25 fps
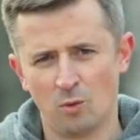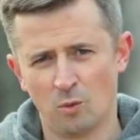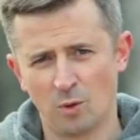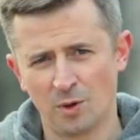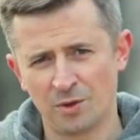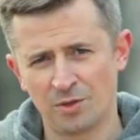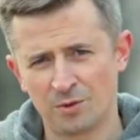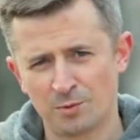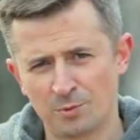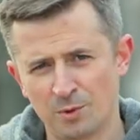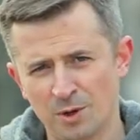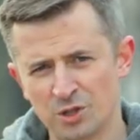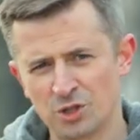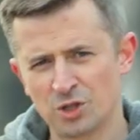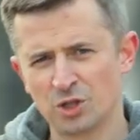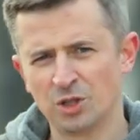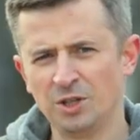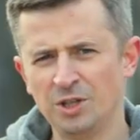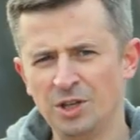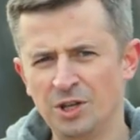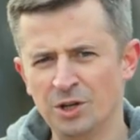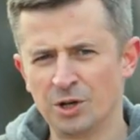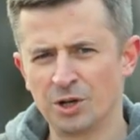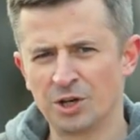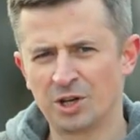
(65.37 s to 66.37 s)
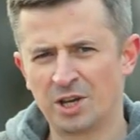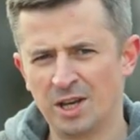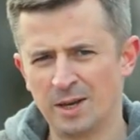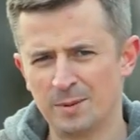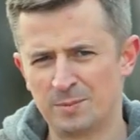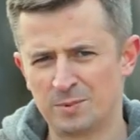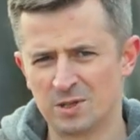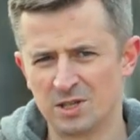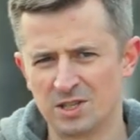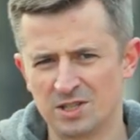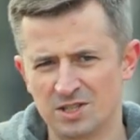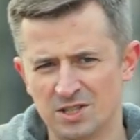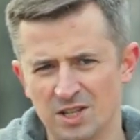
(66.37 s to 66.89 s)
What the Russian leader
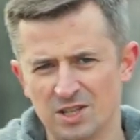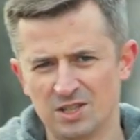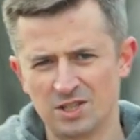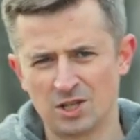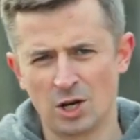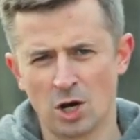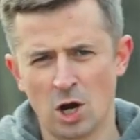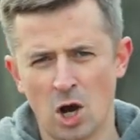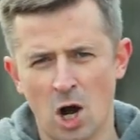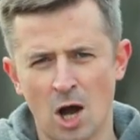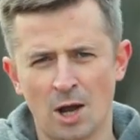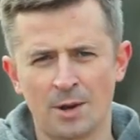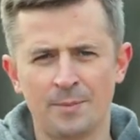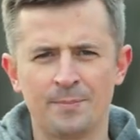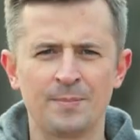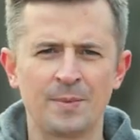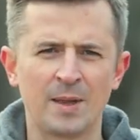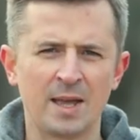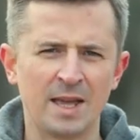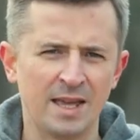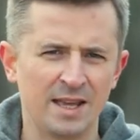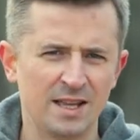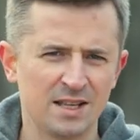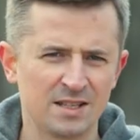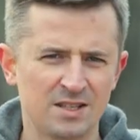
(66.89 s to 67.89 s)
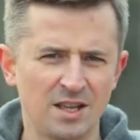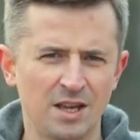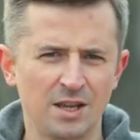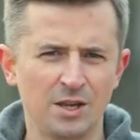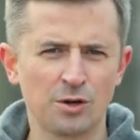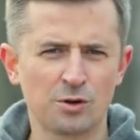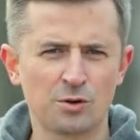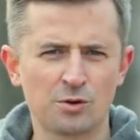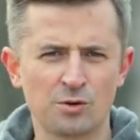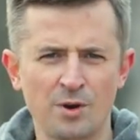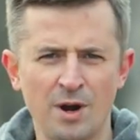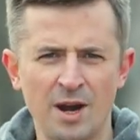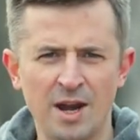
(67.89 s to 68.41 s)
keeps insisting on is that
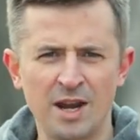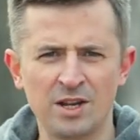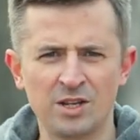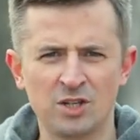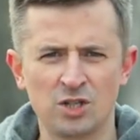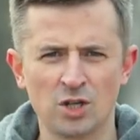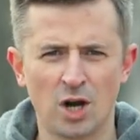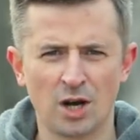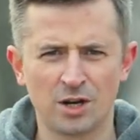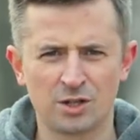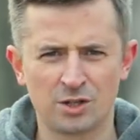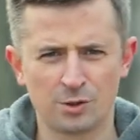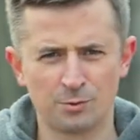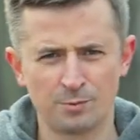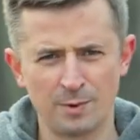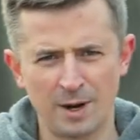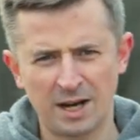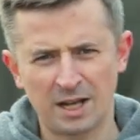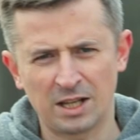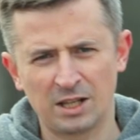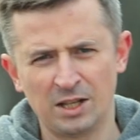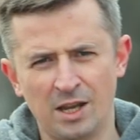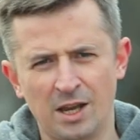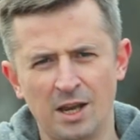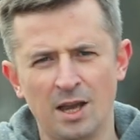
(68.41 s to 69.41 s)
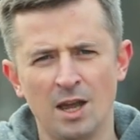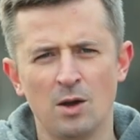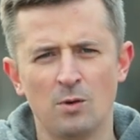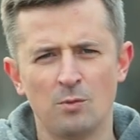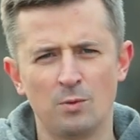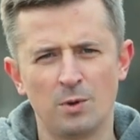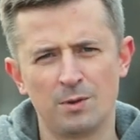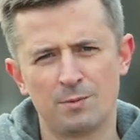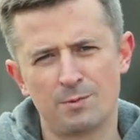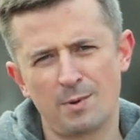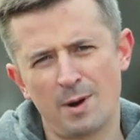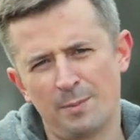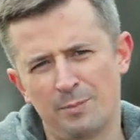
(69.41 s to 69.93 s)
Ukraine talk directly
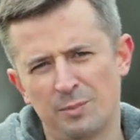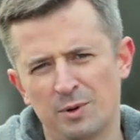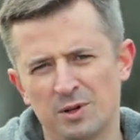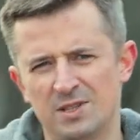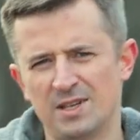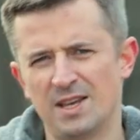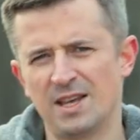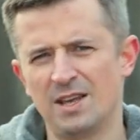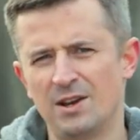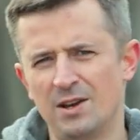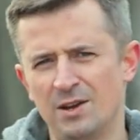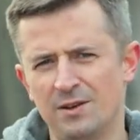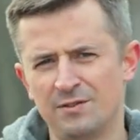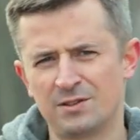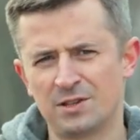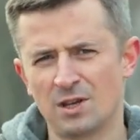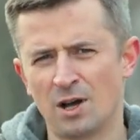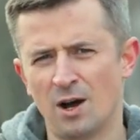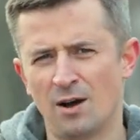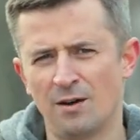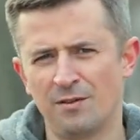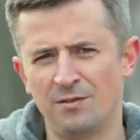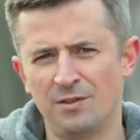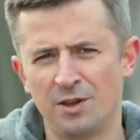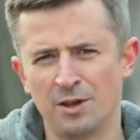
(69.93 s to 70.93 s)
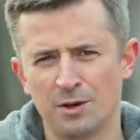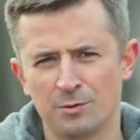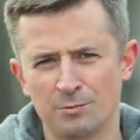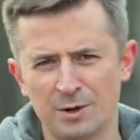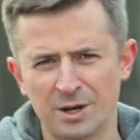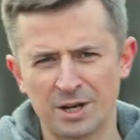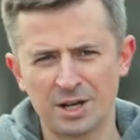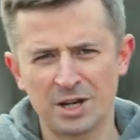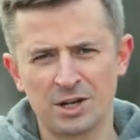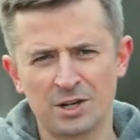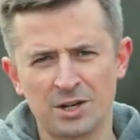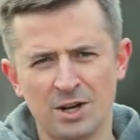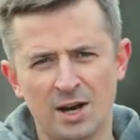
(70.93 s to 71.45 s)
with representatives of the
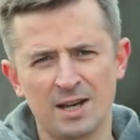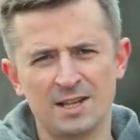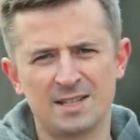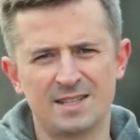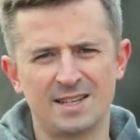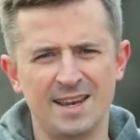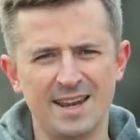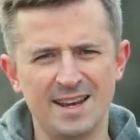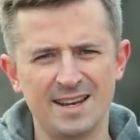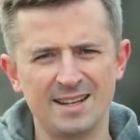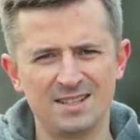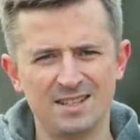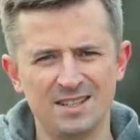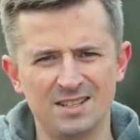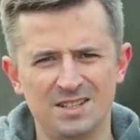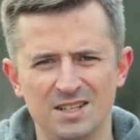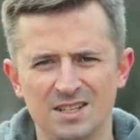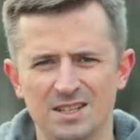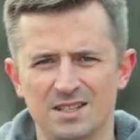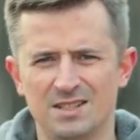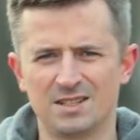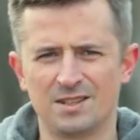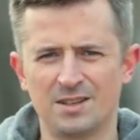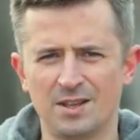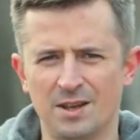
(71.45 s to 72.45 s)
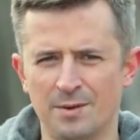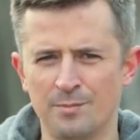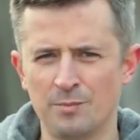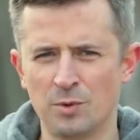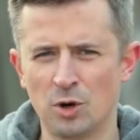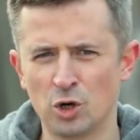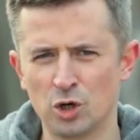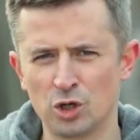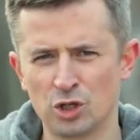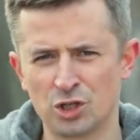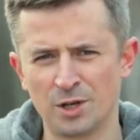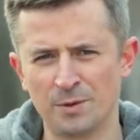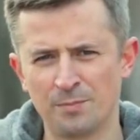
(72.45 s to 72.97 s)
unrecognized entities that
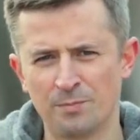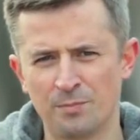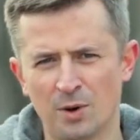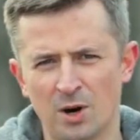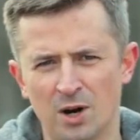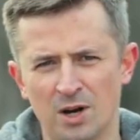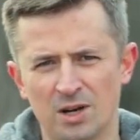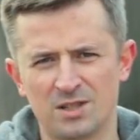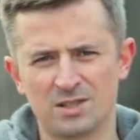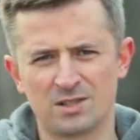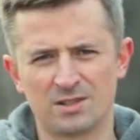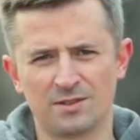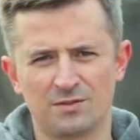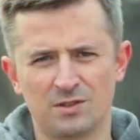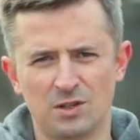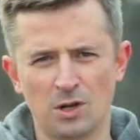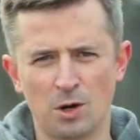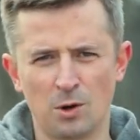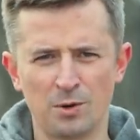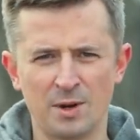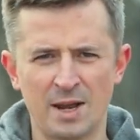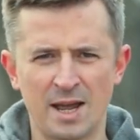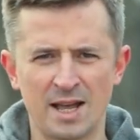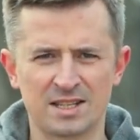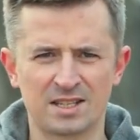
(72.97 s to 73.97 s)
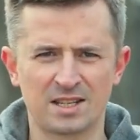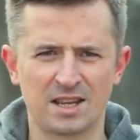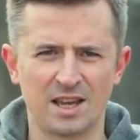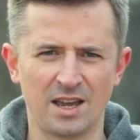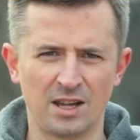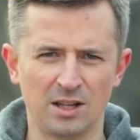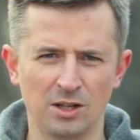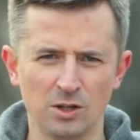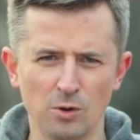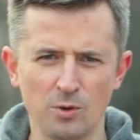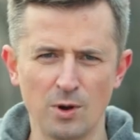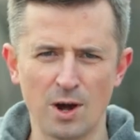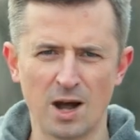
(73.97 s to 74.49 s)
emerged in parts of Donetsk
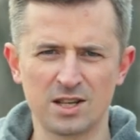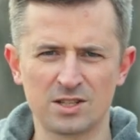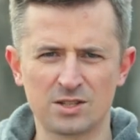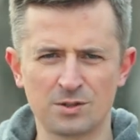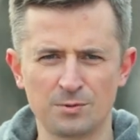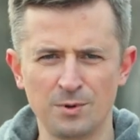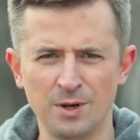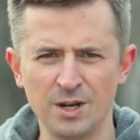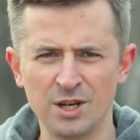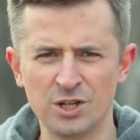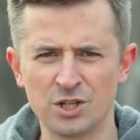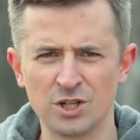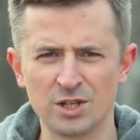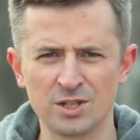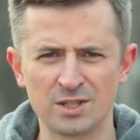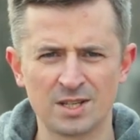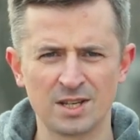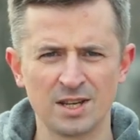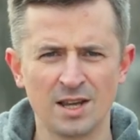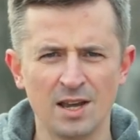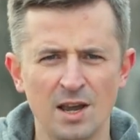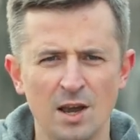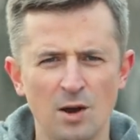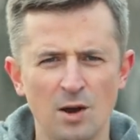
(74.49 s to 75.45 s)
and Luhansk regions